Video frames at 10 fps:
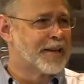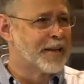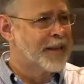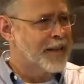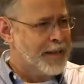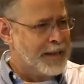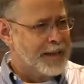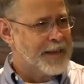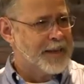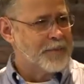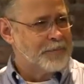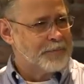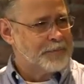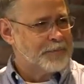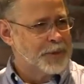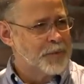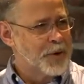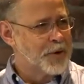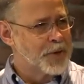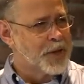And um, some
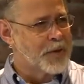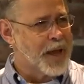years ago